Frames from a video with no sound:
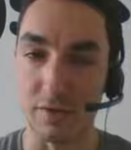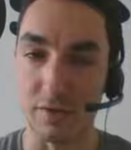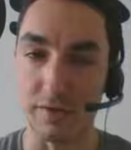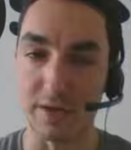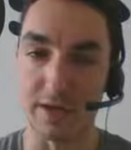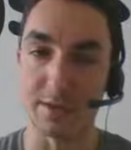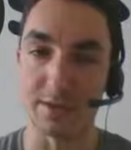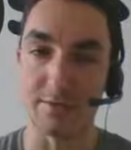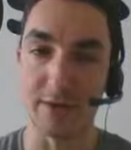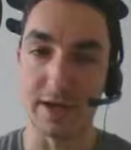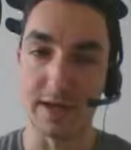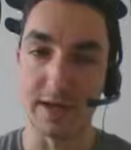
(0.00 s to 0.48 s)

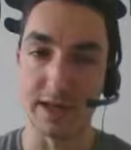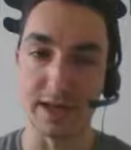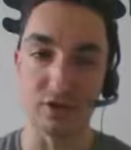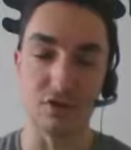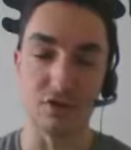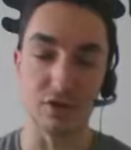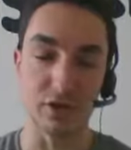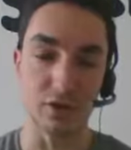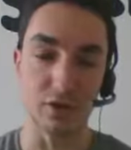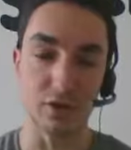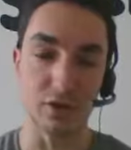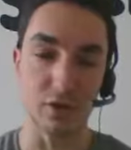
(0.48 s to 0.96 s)
this page
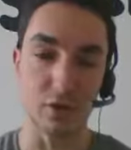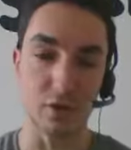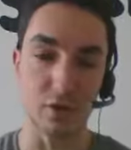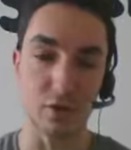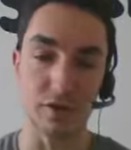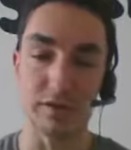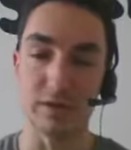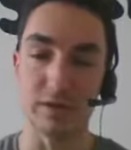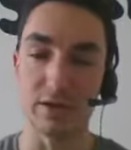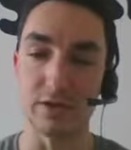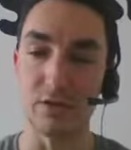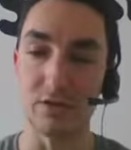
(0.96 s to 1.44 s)
and you
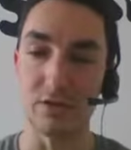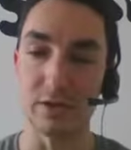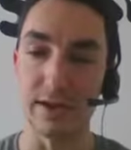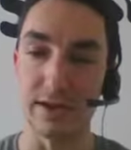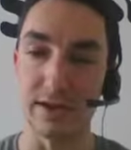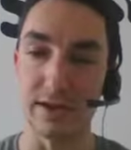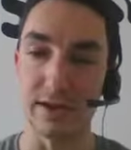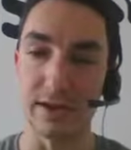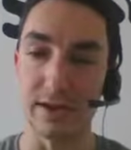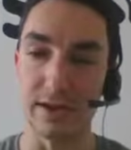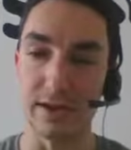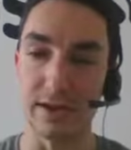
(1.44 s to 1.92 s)
know that you
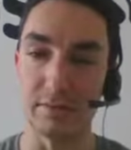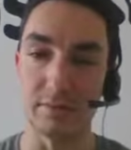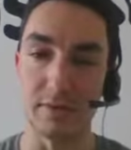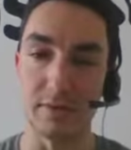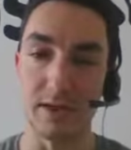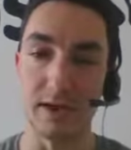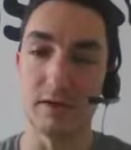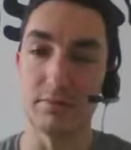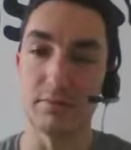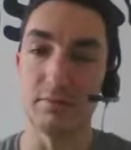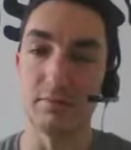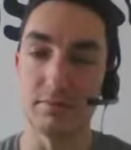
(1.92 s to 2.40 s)
can
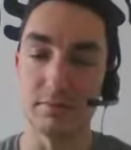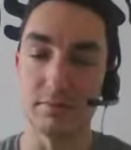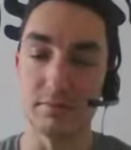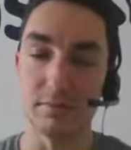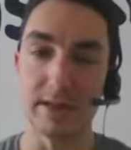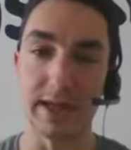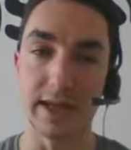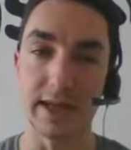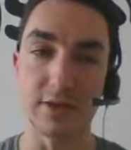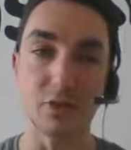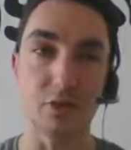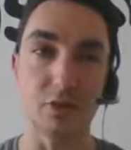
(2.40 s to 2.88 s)

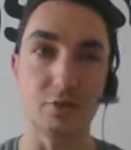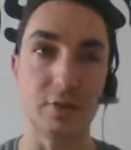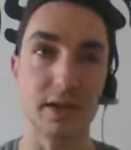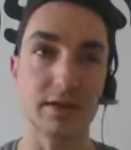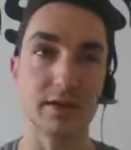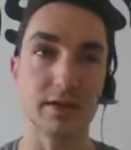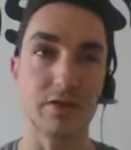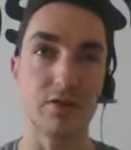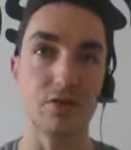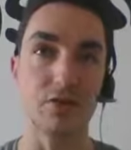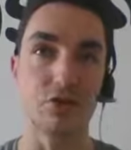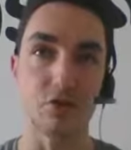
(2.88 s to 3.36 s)
get
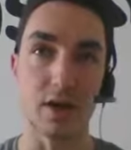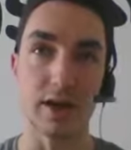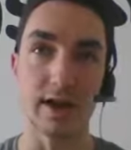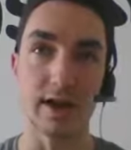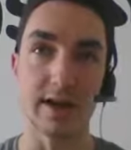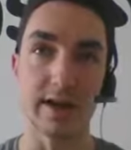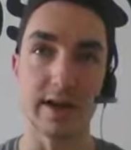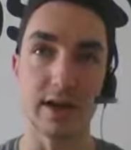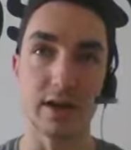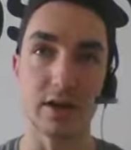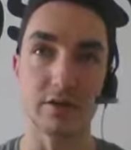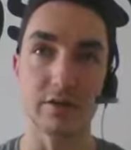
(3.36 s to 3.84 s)
DerButton, try
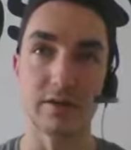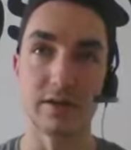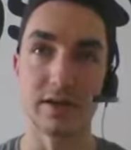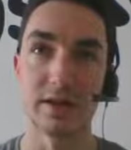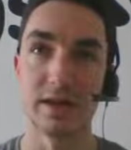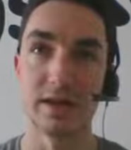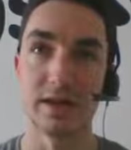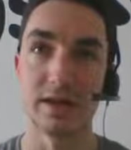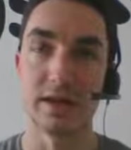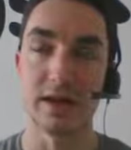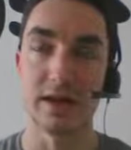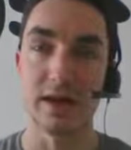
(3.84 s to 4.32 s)
it out,
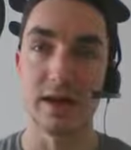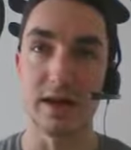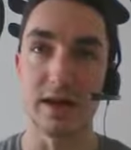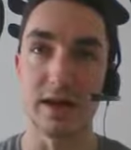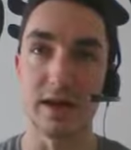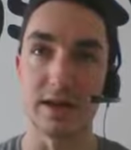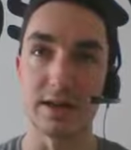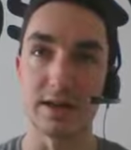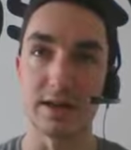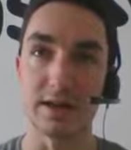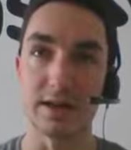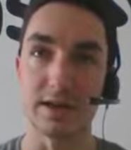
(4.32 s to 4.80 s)

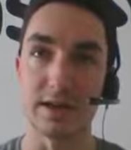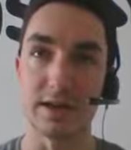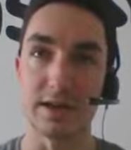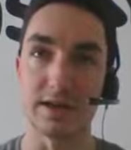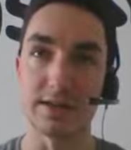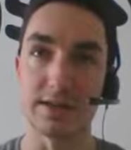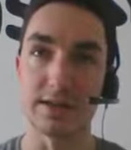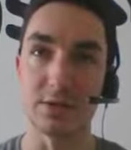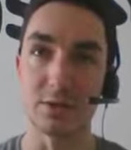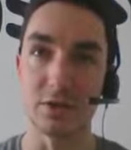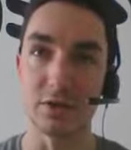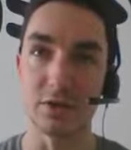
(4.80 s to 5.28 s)

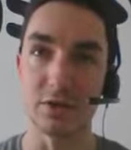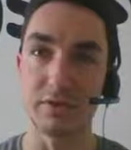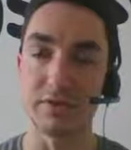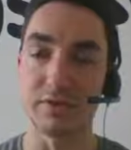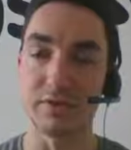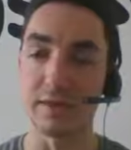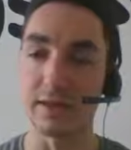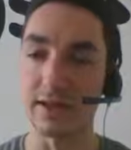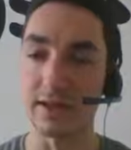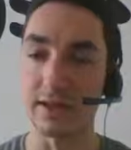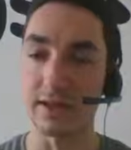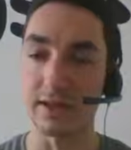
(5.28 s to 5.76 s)
see what you
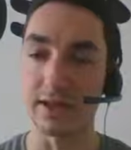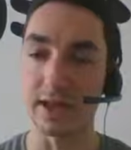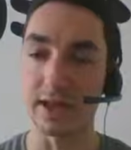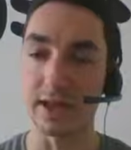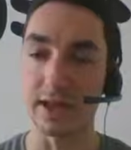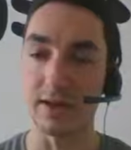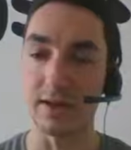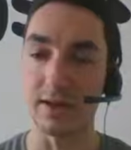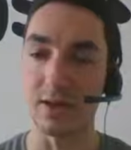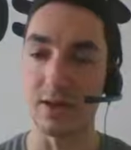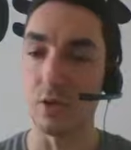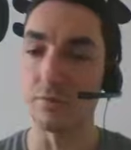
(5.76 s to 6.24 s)
think,
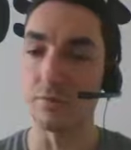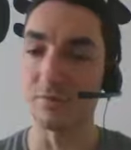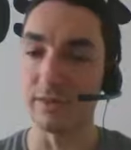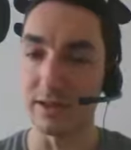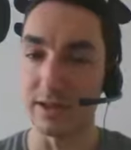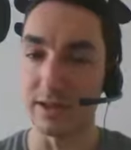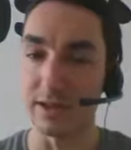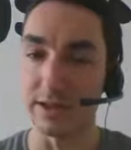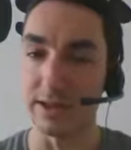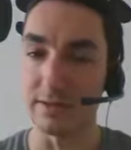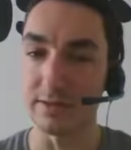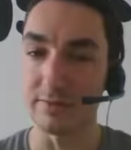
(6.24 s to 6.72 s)
and
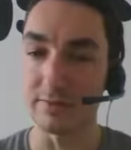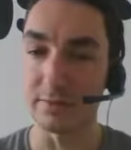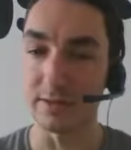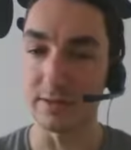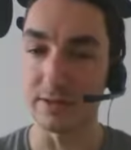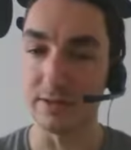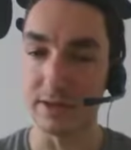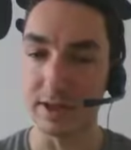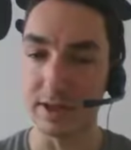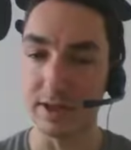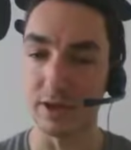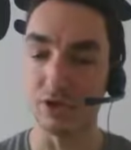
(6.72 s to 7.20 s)
hopefully
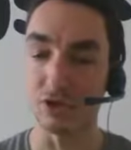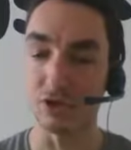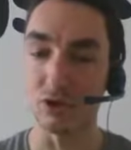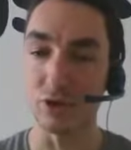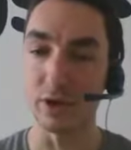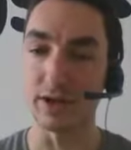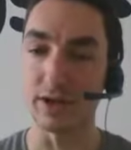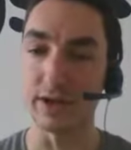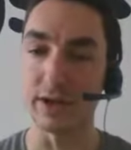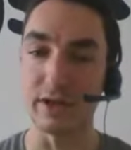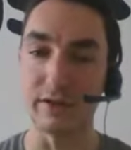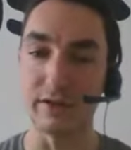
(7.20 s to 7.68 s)

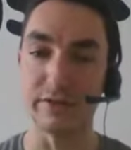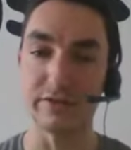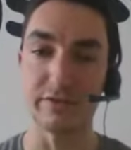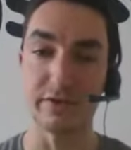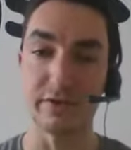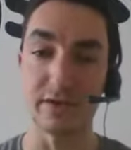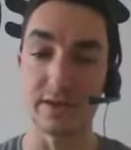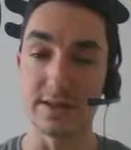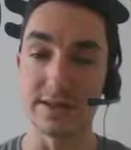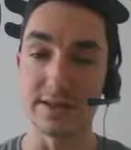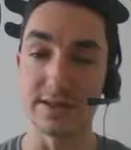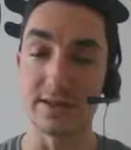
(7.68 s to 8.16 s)
enjoy it enough
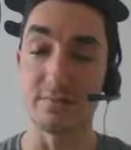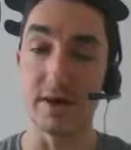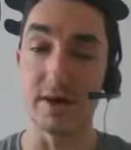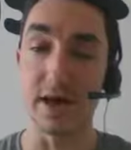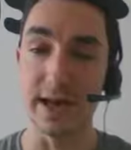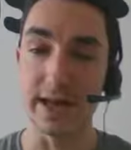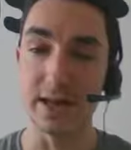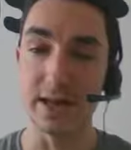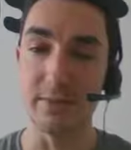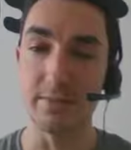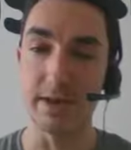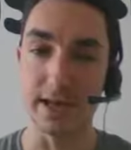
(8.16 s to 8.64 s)
to
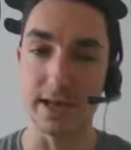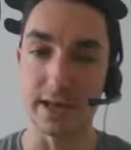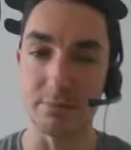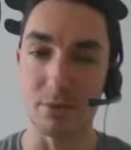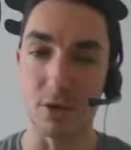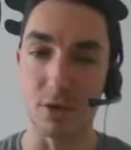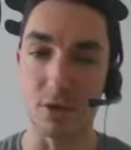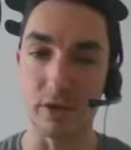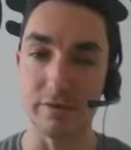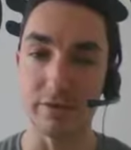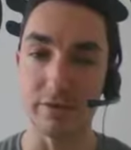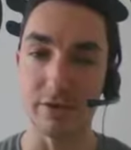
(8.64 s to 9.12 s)
buy it and make it
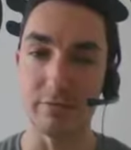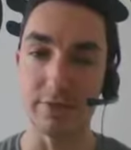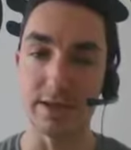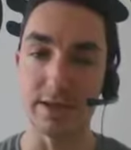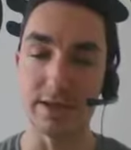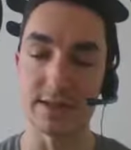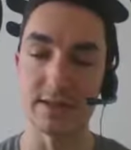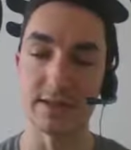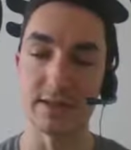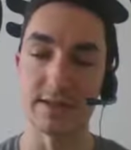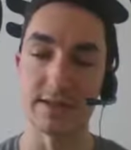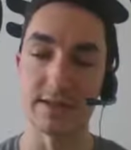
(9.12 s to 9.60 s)
part of your
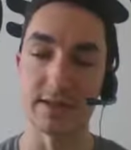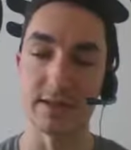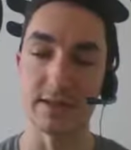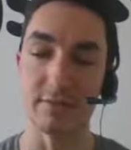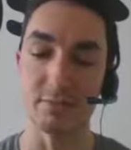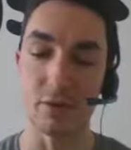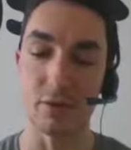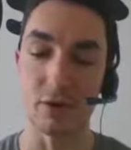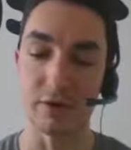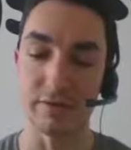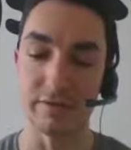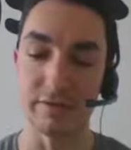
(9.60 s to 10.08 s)
business
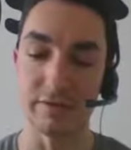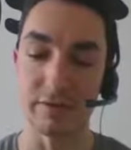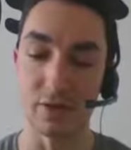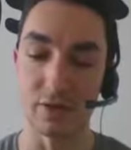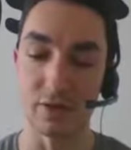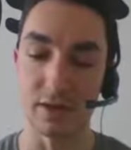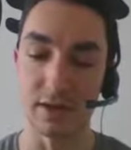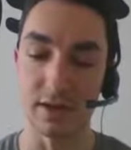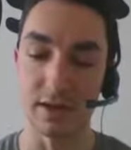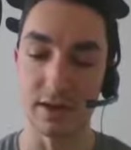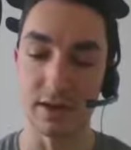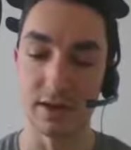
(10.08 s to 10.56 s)
and part of
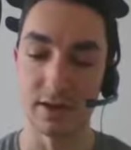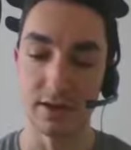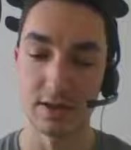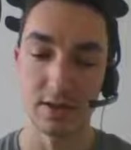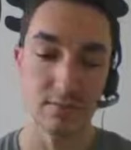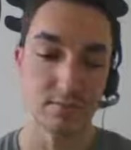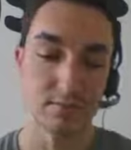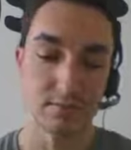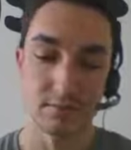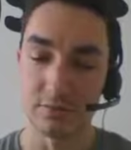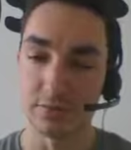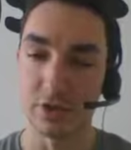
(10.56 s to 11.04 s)
your
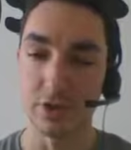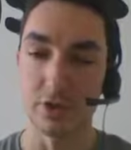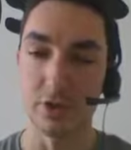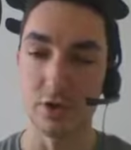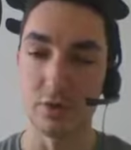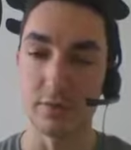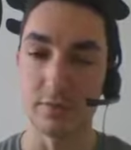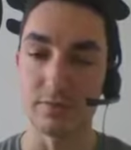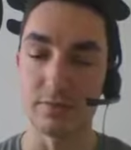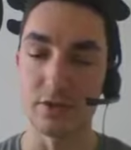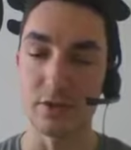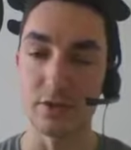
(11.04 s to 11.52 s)

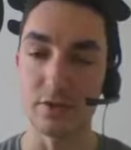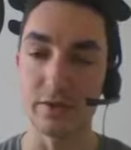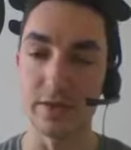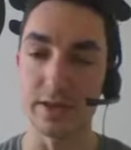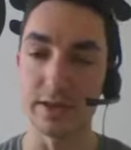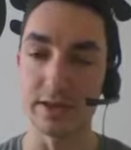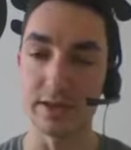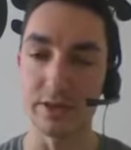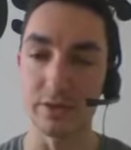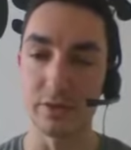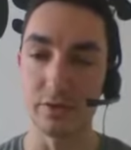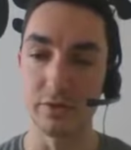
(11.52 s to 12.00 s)
your
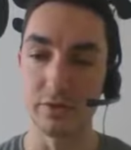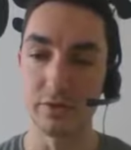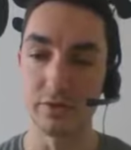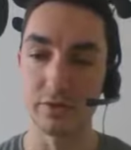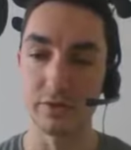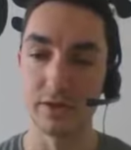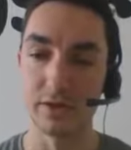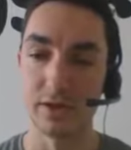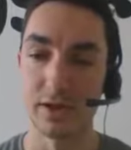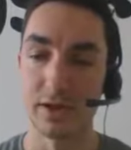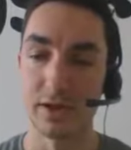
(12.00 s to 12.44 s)
daily use.